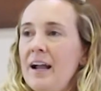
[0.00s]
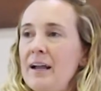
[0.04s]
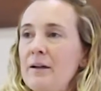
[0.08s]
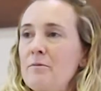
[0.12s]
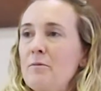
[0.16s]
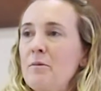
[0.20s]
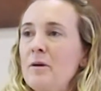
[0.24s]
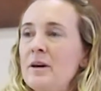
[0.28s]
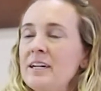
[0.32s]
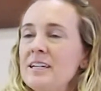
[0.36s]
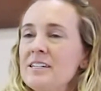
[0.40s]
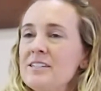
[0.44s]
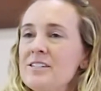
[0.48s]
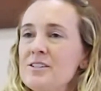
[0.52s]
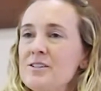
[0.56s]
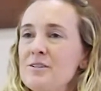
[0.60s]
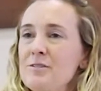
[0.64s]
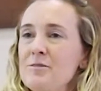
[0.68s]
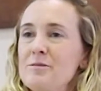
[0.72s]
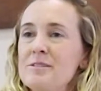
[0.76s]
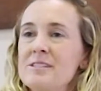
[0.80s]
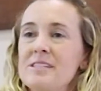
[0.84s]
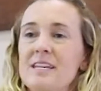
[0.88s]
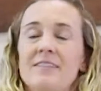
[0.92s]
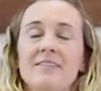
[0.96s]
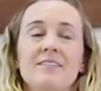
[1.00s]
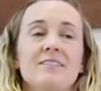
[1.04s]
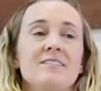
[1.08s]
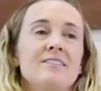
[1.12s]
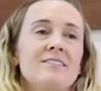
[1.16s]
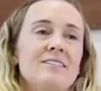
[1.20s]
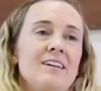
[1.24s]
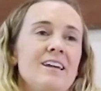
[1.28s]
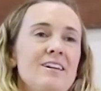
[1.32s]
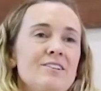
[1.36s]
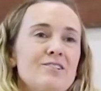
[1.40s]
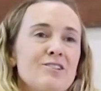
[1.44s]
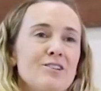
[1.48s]
I wanted to set the
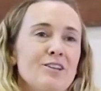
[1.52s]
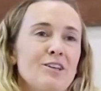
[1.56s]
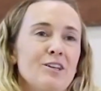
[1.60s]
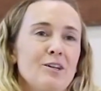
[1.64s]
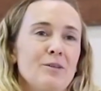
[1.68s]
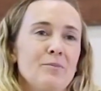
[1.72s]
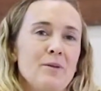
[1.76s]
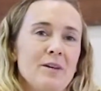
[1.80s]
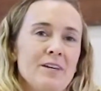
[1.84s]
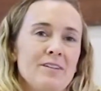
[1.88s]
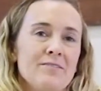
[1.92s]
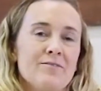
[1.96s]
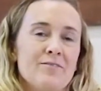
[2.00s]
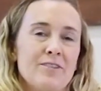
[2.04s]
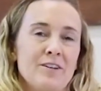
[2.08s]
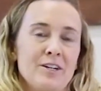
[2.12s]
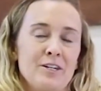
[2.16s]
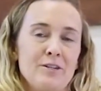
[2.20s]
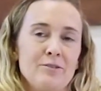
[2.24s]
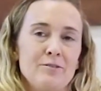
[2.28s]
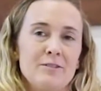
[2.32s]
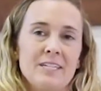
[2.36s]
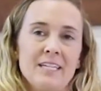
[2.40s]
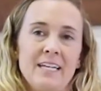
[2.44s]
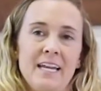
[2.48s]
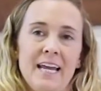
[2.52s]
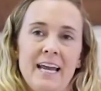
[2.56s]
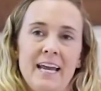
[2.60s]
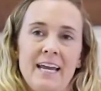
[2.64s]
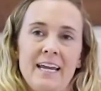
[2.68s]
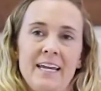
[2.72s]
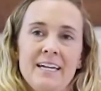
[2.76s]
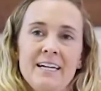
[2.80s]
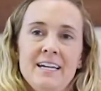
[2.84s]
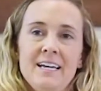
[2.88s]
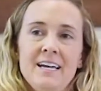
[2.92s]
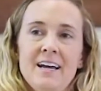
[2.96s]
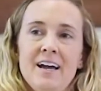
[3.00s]
stage a little bit for you
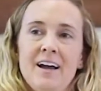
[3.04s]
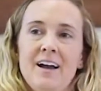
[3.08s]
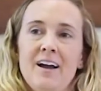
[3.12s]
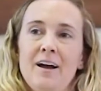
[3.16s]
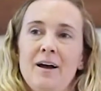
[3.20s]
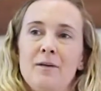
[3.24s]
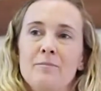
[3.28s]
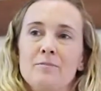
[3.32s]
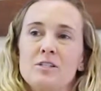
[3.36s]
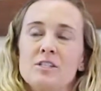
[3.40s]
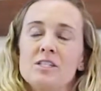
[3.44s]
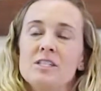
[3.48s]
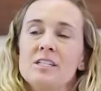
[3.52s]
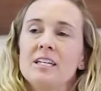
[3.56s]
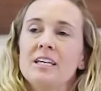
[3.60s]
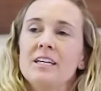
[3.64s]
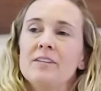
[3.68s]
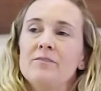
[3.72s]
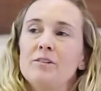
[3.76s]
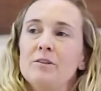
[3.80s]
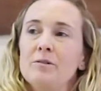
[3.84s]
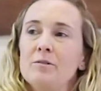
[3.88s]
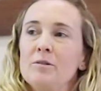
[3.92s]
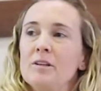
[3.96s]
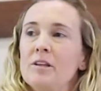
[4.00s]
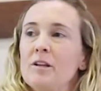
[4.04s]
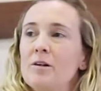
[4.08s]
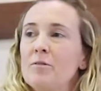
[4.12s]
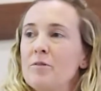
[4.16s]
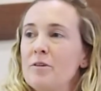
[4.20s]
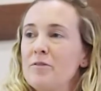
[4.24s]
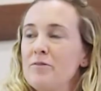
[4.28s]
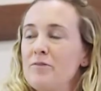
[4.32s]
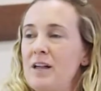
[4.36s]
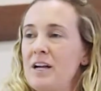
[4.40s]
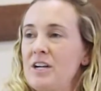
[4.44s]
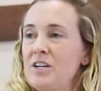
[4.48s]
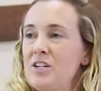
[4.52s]
today, just to give you a little
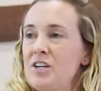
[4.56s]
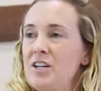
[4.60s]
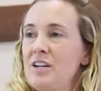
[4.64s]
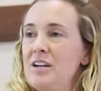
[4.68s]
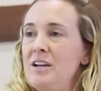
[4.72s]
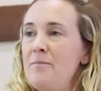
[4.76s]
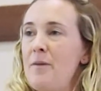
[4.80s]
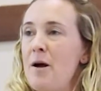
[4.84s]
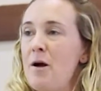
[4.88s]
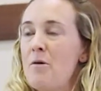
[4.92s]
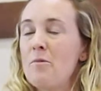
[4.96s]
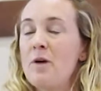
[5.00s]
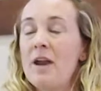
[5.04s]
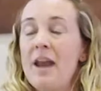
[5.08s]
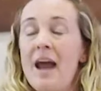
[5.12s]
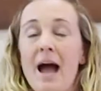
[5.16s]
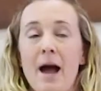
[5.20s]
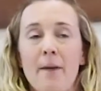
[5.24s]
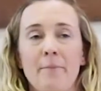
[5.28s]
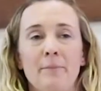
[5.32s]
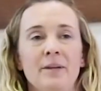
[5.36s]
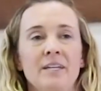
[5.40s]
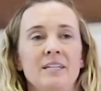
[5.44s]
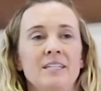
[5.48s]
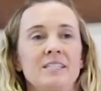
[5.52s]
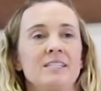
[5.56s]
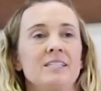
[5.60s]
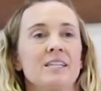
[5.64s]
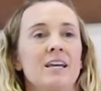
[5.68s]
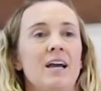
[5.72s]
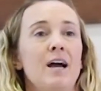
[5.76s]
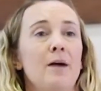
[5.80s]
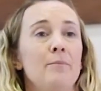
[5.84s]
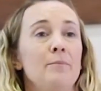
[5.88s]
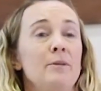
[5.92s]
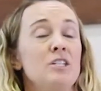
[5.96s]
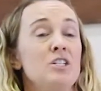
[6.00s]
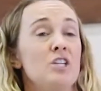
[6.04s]
reflection about what happened
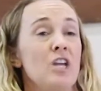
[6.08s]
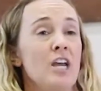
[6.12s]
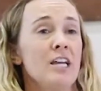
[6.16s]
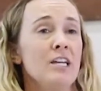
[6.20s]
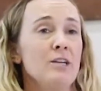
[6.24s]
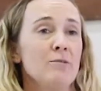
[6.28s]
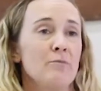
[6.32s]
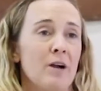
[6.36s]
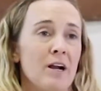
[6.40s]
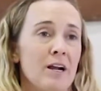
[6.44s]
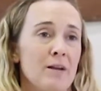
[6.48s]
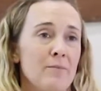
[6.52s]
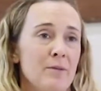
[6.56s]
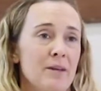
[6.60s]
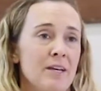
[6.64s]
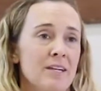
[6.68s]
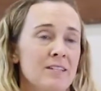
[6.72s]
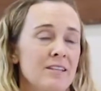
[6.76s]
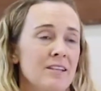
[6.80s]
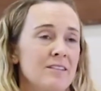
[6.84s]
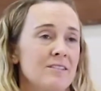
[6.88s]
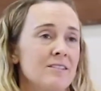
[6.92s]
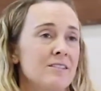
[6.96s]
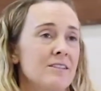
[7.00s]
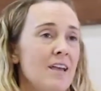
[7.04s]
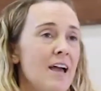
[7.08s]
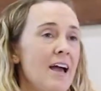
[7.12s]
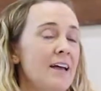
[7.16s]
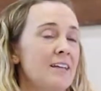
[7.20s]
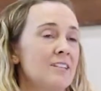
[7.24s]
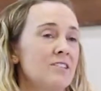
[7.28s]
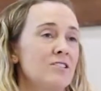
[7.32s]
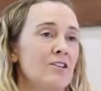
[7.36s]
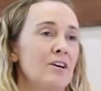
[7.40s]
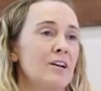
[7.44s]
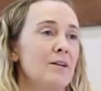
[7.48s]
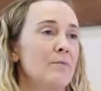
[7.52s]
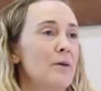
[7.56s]
in January, because
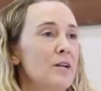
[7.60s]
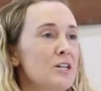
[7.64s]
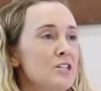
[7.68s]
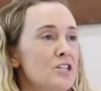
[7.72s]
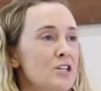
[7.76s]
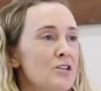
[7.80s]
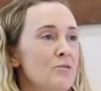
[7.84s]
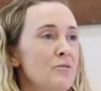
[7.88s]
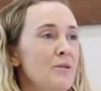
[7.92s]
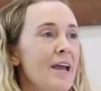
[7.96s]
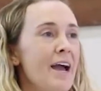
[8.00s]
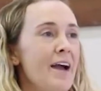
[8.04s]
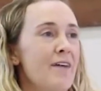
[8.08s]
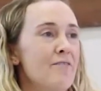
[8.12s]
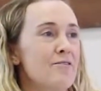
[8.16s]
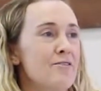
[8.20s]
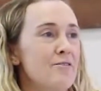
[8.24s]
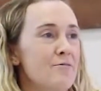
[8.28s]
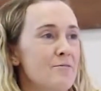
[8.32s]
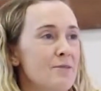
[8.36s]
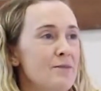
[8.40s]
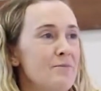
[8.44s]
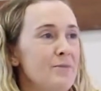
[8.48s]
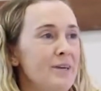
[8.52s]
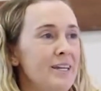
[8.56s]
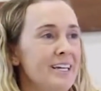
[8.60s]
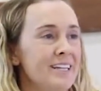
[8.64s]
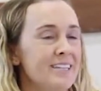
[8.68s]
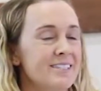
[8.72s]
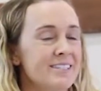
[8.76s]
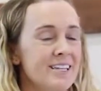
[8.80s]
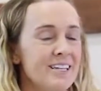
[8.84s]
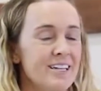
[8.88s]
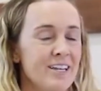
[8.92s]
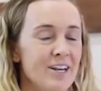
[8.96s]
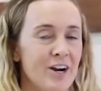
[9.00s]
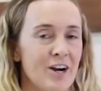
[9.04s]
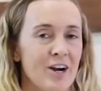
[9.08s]
as Donna mentioned, we have 3
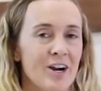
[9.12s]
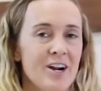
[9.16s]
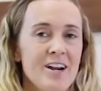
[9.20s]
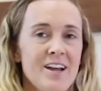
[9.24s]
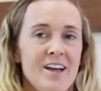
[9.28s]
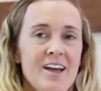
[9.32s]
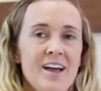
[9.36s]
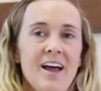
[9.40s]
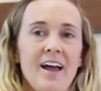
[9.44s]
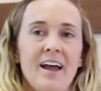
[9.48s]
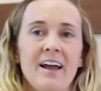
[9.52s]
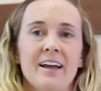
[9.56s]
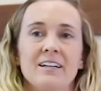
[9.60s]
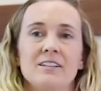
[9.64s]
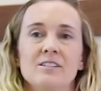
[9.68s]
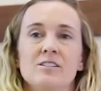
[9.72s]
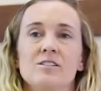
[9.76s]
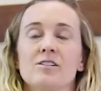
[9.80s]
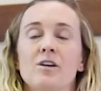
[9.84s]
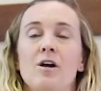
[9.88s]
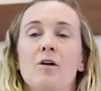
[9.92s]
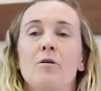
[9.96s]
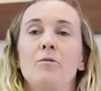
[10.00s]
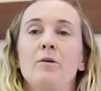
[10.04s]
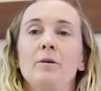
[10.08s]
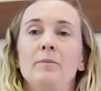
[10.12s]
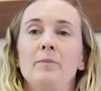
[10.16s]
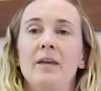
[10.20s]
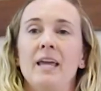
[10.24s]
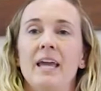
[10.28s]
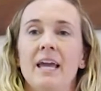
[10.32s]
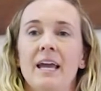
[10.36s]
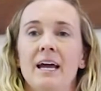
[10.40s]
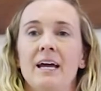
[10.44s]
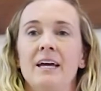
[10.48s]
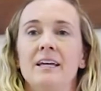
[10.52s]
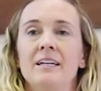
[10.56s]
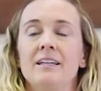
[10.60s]
meetings a year, and so we
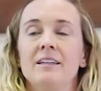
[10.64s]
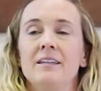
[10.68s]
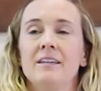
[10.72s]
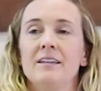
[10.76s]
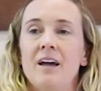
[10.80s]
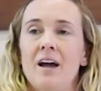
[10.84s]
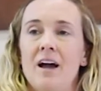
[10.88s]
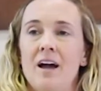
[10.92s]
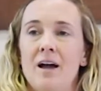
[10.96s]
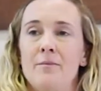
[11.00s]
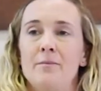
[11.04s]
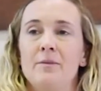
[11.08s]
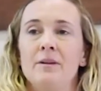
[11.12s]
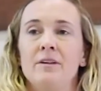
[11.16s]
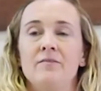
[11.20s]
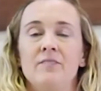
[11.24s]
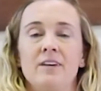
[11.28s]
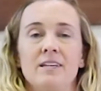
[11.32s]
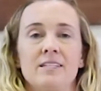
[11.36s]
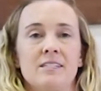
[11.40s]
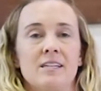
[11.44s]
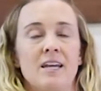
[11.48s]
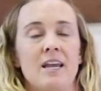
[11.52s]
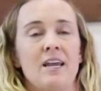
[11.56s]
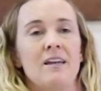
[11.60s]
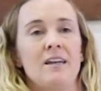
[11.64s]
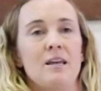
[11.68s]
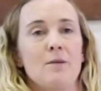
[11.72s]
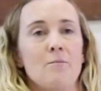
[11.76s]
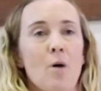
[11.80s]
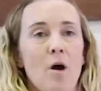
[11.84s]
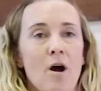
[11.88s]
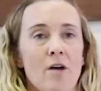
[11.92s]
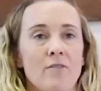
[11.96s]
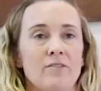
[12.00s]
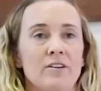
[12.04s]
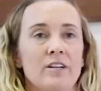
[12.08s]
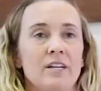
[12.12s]
began investigating
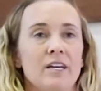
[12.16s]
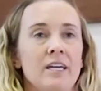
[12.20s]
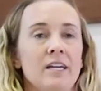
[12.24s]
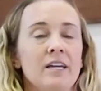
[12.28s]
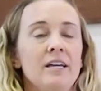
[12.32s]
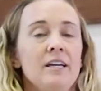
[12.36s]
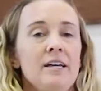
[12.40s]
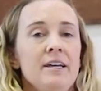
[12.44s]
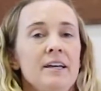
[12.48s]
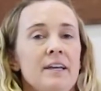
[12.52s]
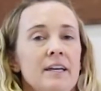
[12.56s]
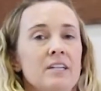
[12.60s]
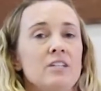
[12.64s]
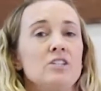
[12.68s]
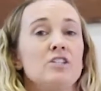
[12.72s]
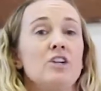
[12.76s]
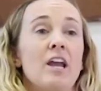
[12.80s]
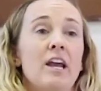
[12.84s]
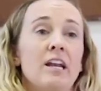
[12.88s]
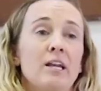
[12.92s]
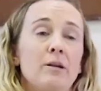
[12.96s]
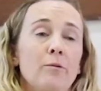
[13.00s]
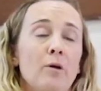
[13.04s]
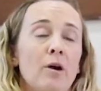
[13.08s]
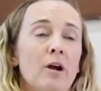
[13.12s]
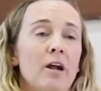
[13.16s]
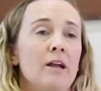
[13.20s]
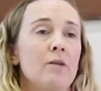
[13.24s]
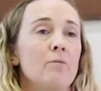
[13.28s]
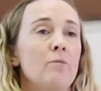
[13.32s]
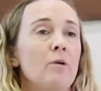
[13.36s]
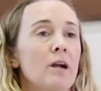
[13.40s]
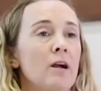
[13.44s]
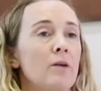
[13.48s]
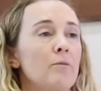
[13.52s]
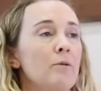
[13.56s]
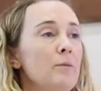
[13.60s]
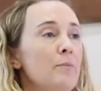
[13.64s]
poverty in January,
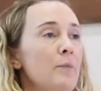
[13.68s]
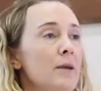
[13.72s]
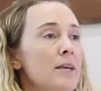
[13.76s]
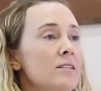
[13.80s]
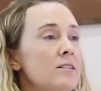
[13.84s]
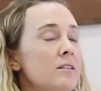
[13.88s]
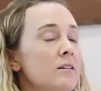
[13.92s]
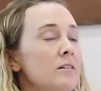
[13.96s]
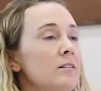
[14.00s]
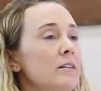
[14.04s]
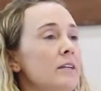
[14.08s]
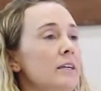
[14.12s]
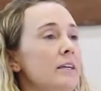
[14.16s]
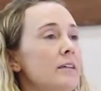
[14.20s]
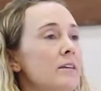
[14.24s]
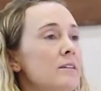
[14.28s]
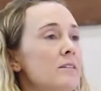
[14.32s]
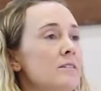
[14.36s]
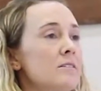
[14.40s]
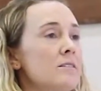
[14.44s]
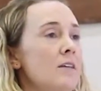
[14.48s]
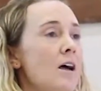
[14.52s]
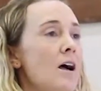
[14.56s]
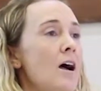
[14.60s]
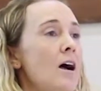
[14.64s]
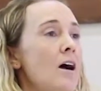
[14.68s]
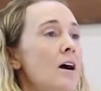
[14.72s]
where we basically